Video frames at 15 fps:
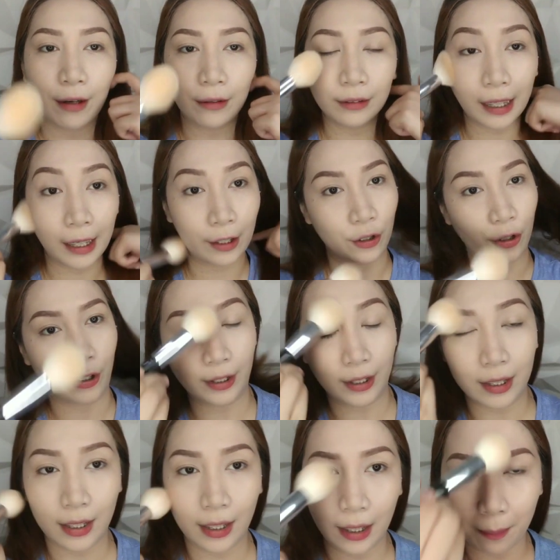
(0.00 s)
foundation
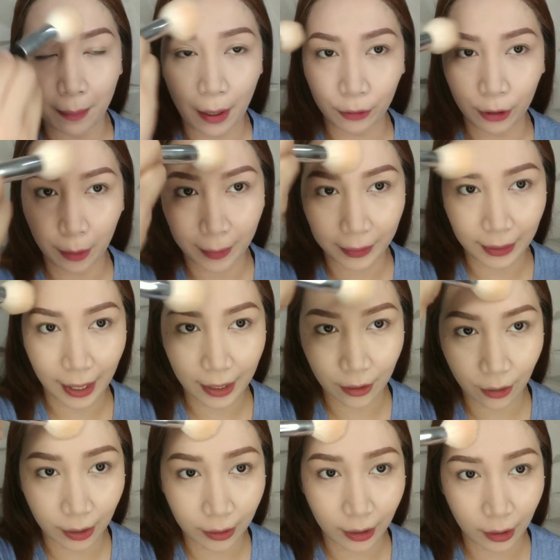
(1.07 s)
kasi nag-powder pa
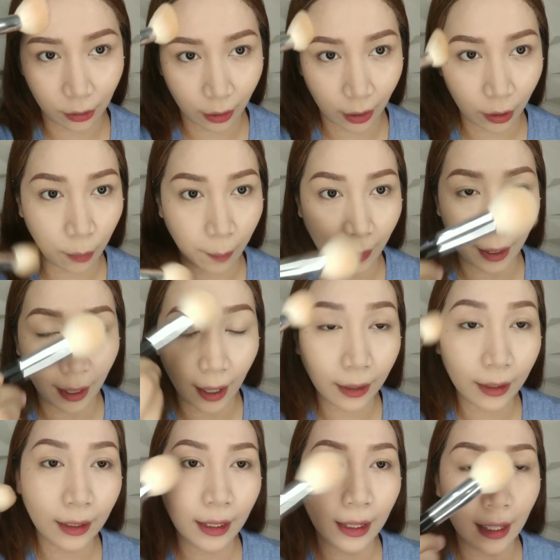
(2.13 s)
tayo at kinurek ko pa ang
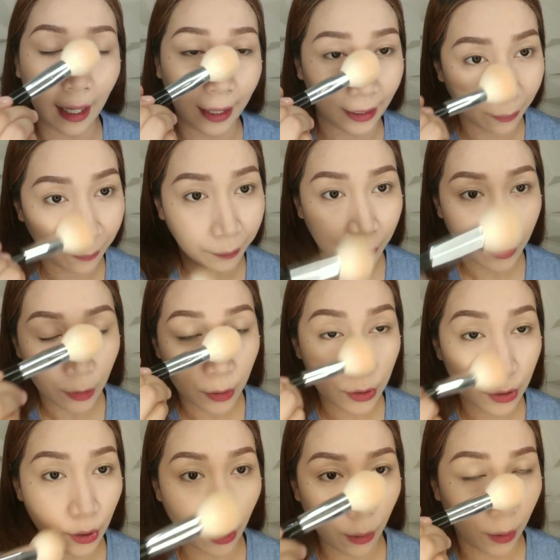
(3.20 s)
aking kilay.
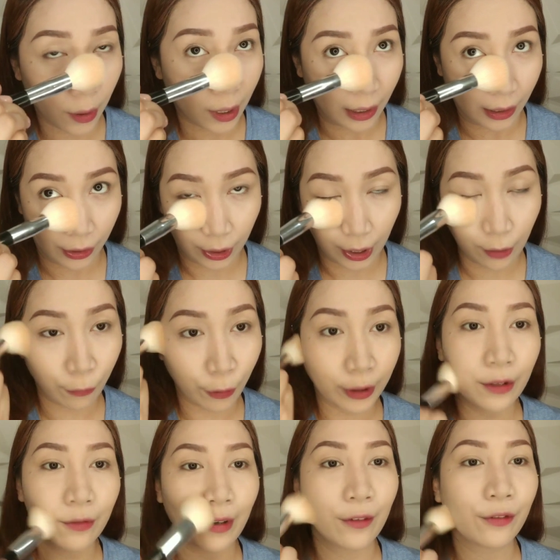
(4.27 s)
So,
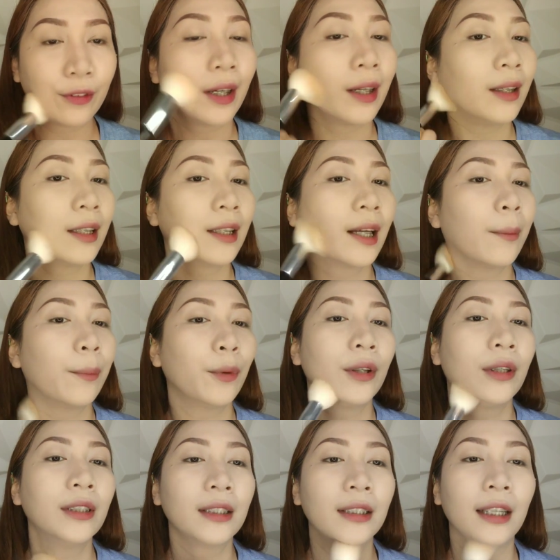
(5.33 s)
3:45 tayo
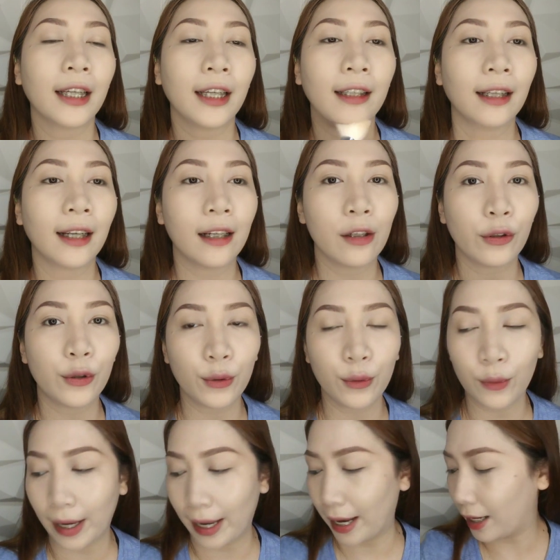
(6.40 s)
natapos and I'll
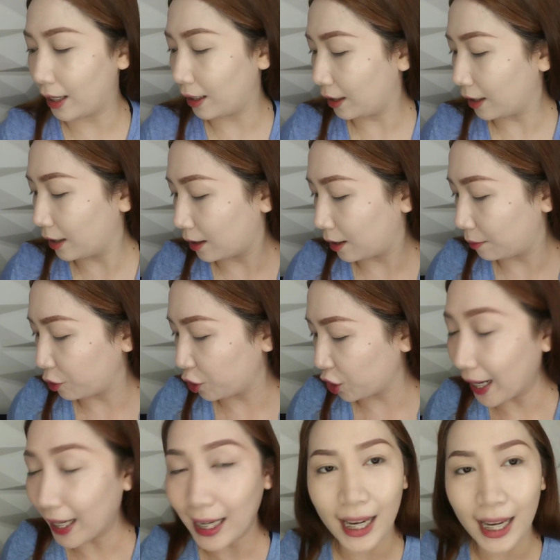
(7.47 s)
do a
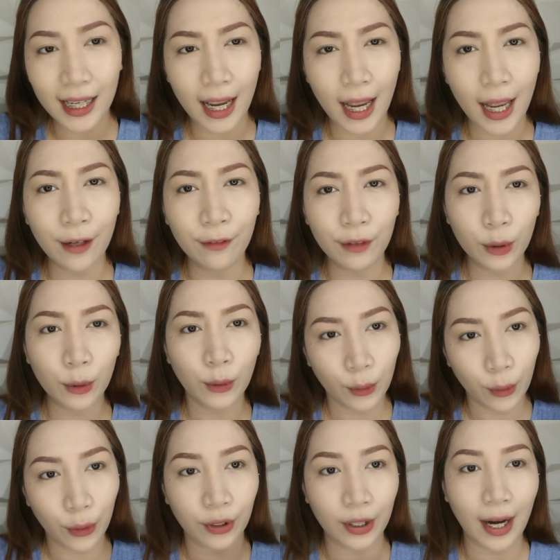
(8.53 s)
check-in every
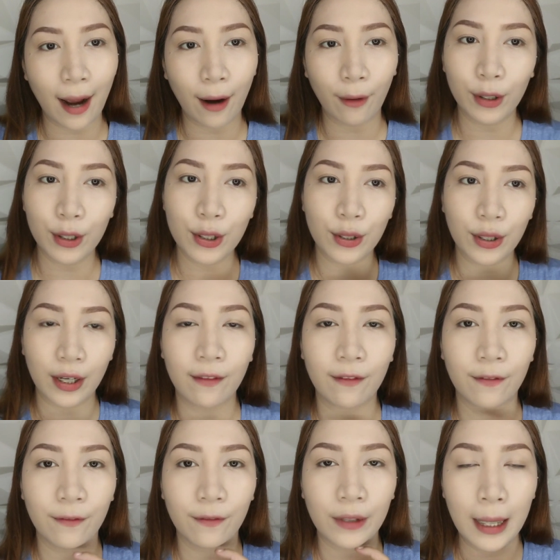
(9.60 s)
2 to 3 hours to
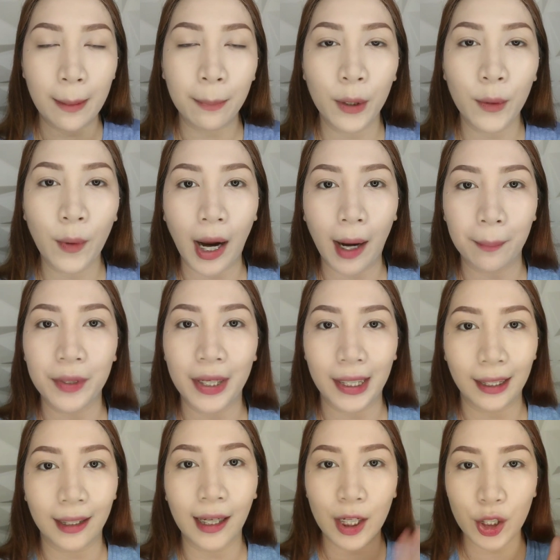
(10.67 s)
keep you
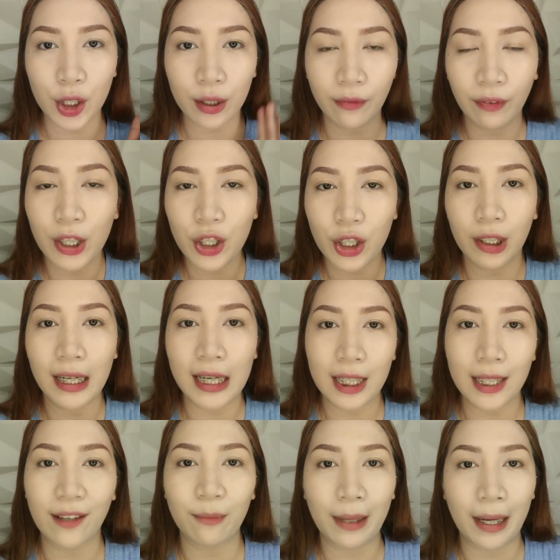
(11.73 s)
updated. I'll just finish the
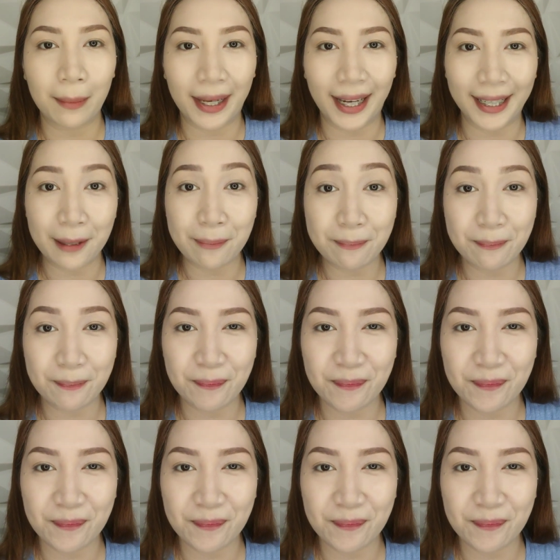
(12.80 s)
rest of my makeup.